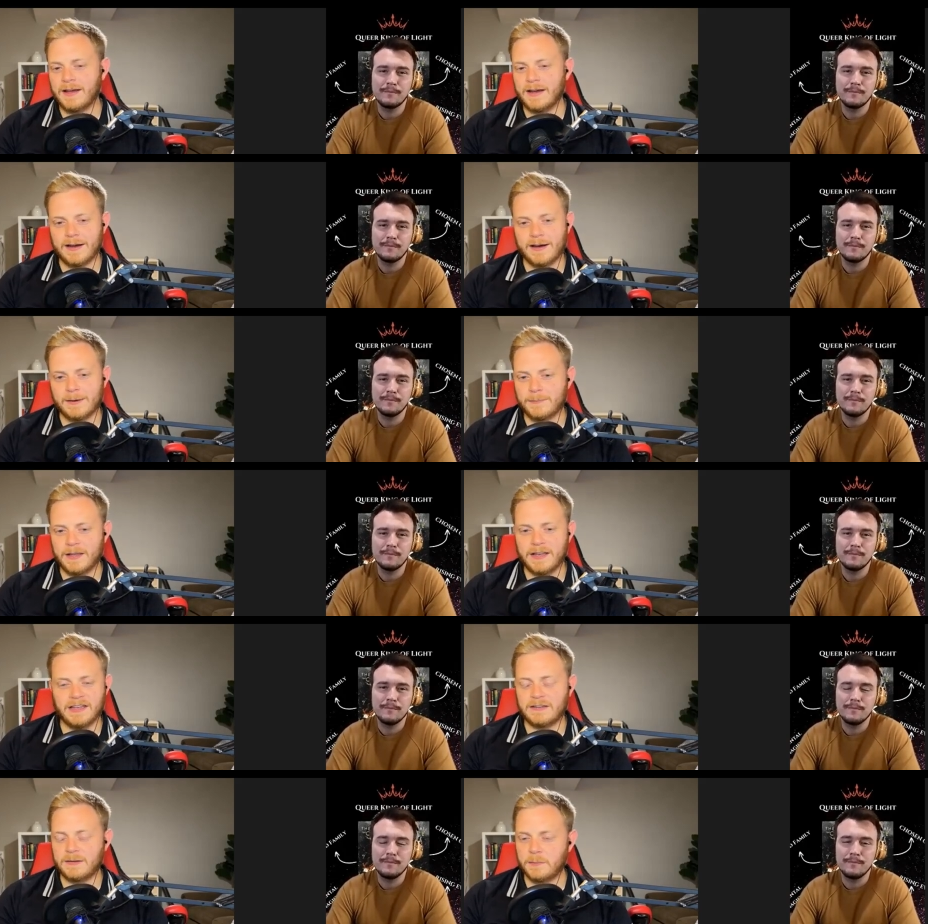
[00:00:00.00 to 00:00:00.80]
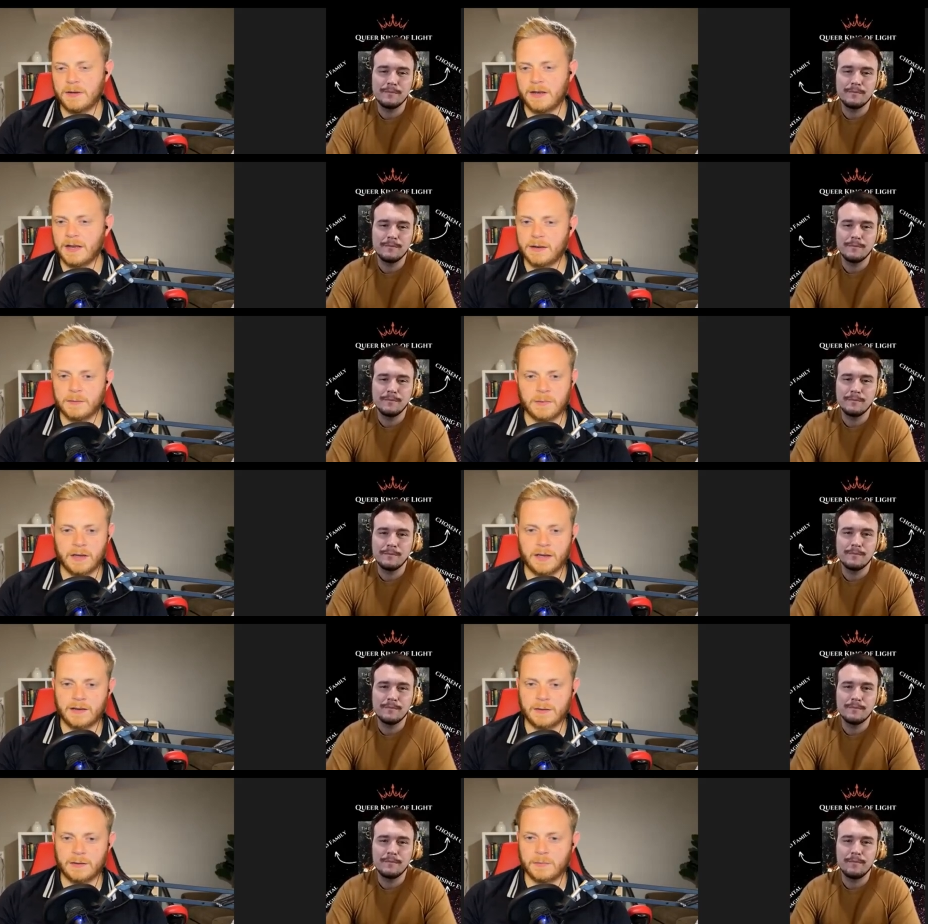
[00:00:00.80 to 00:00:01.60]
Speaker 1: Um, it intimidated
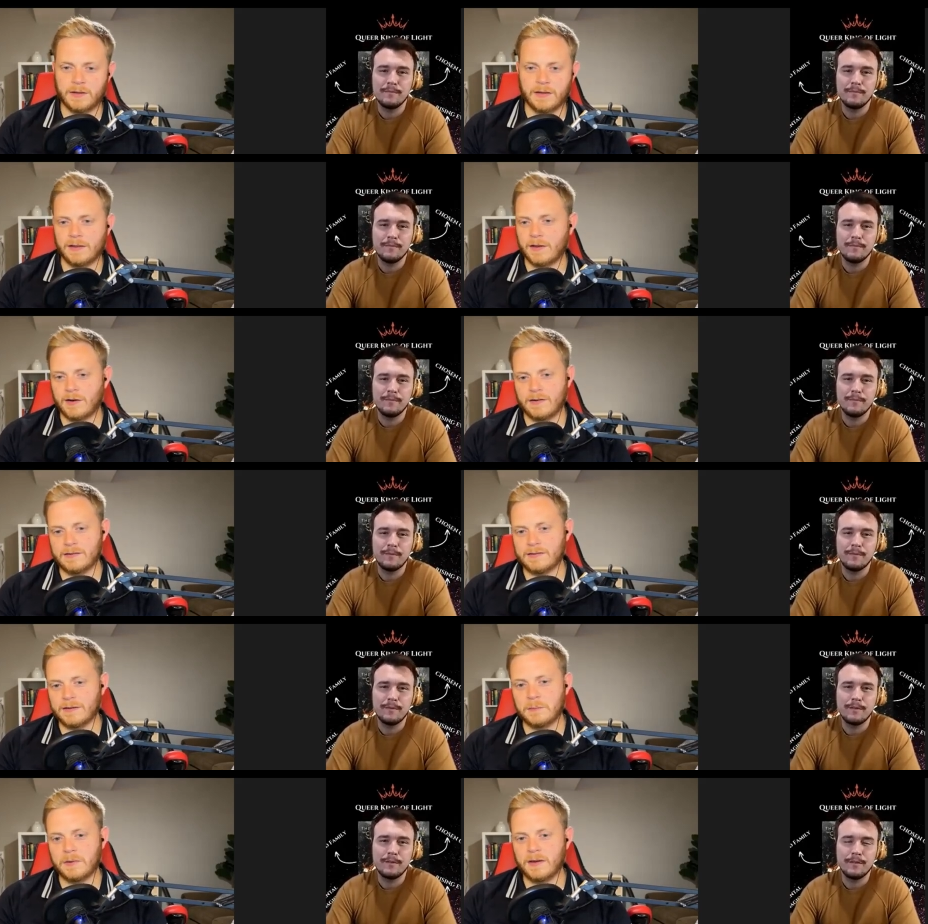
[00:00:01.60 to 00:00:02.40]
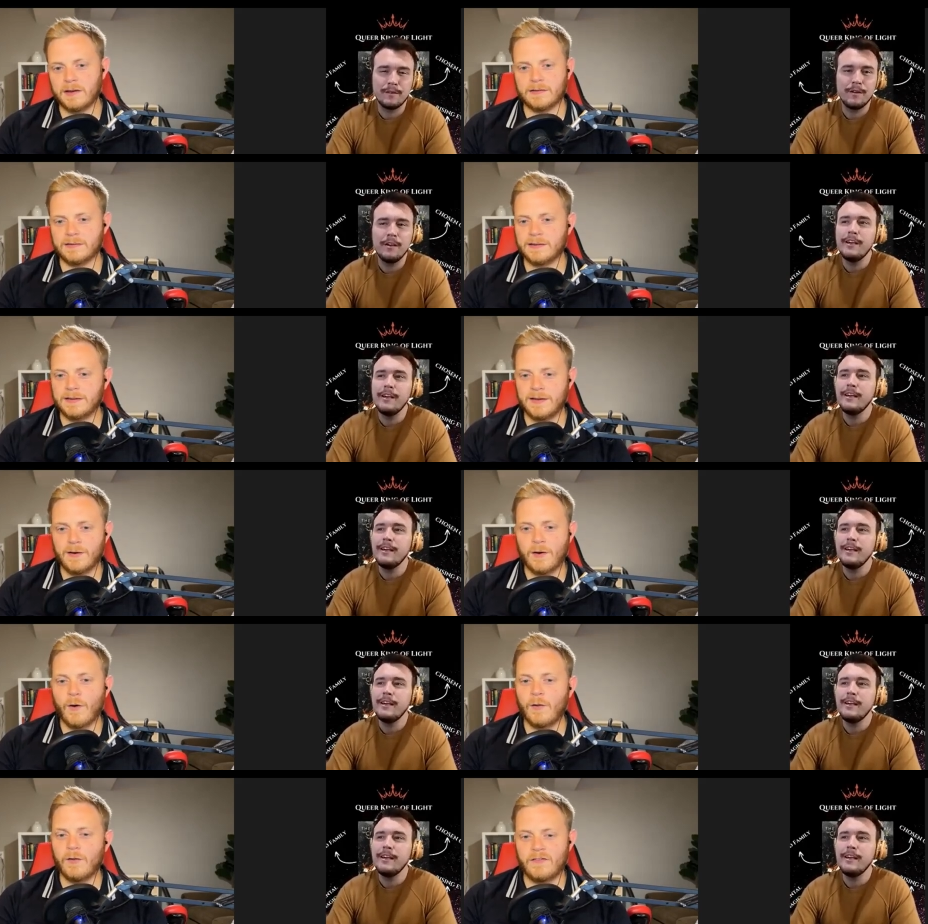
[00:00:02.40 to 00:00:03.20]
me completely, honestly, because
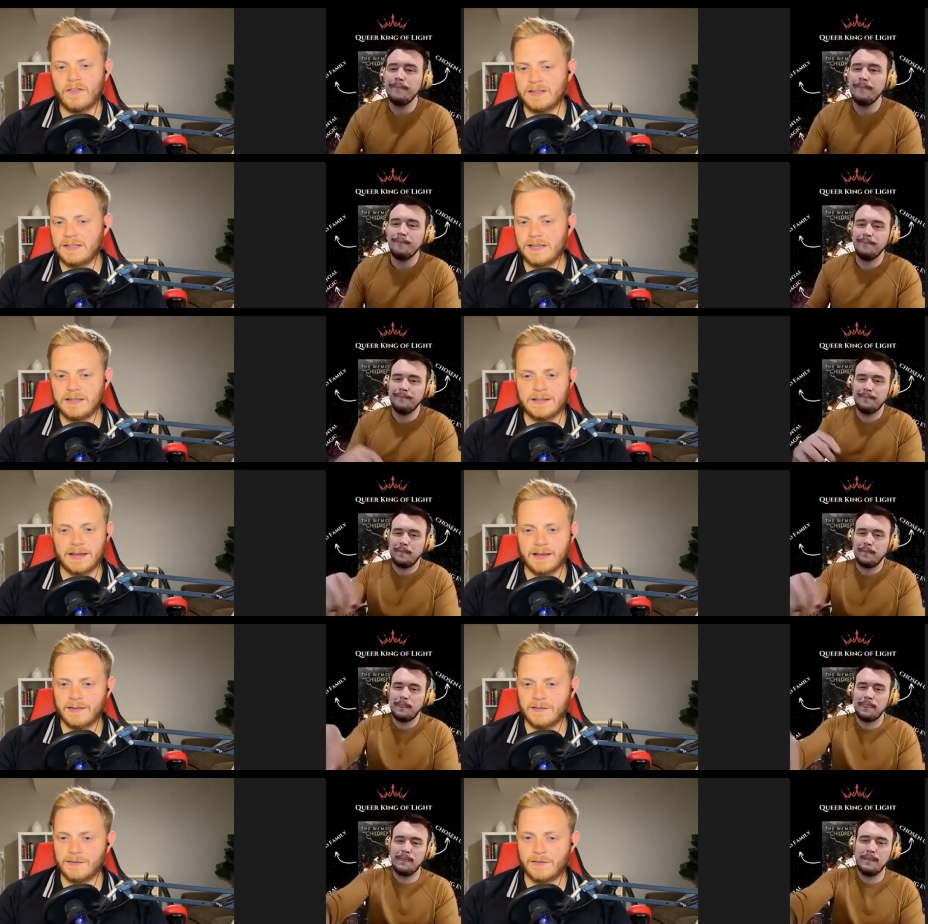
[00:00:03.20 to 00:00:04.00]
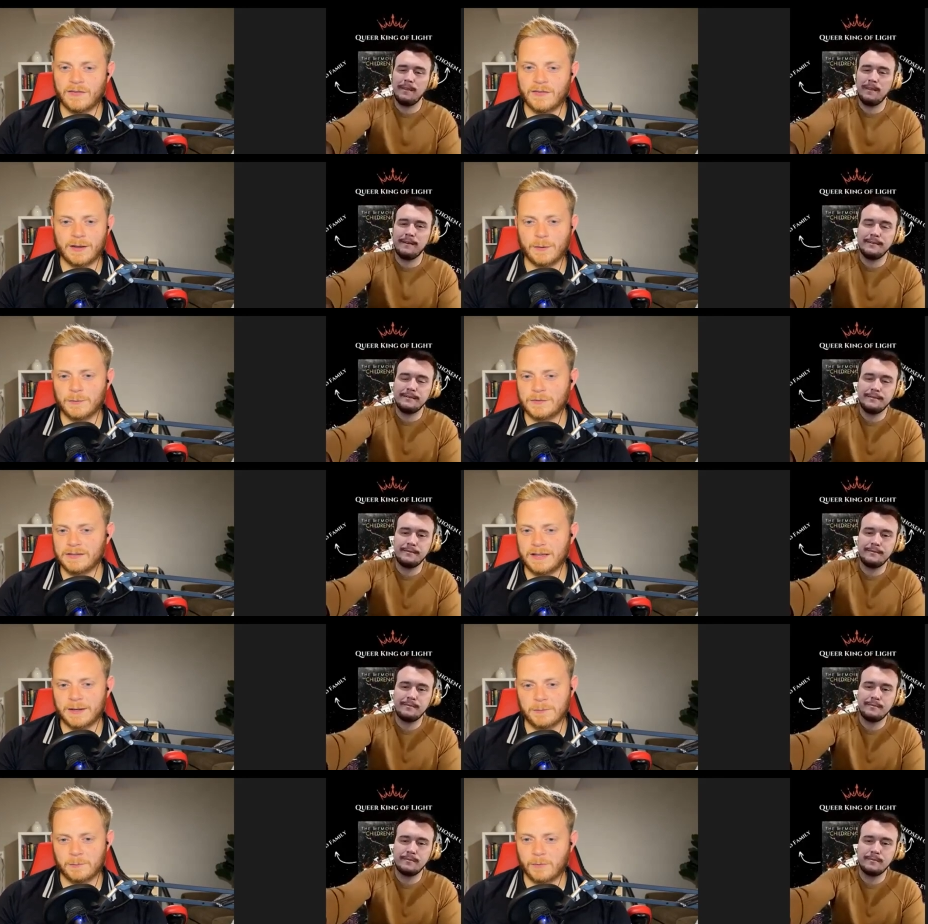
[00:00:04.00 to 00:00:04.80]
all of the details, I felt like I would
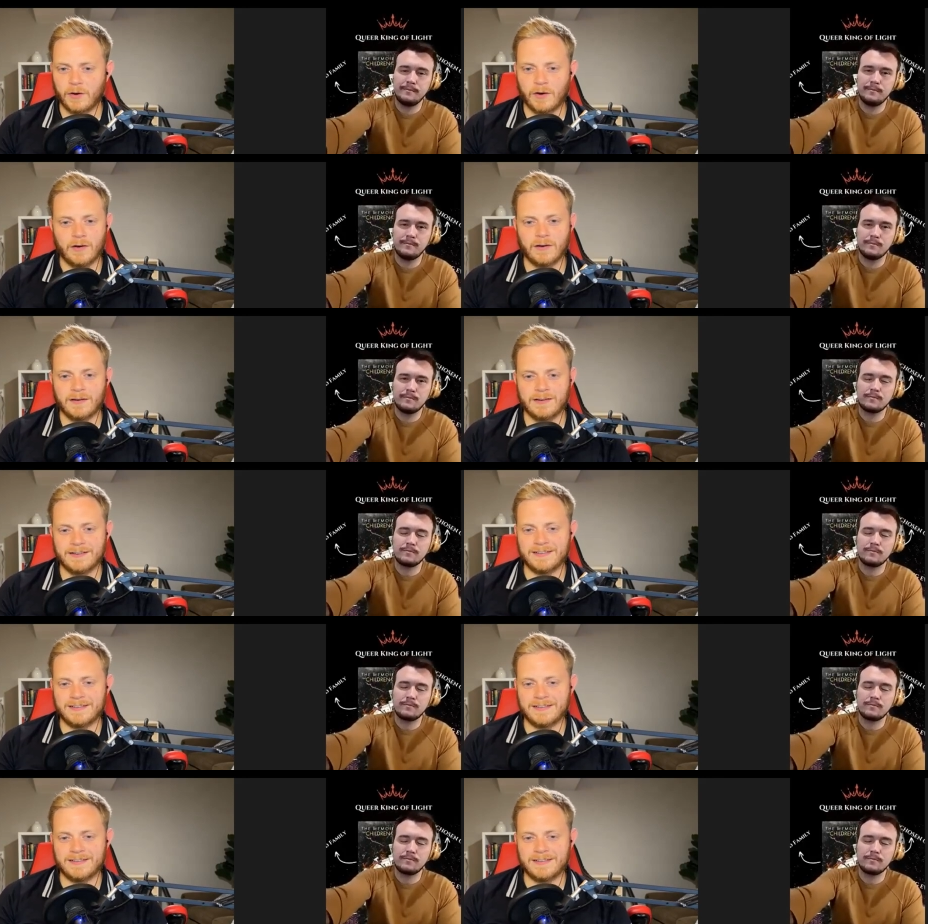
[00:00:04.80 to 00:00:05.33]
just get them wrong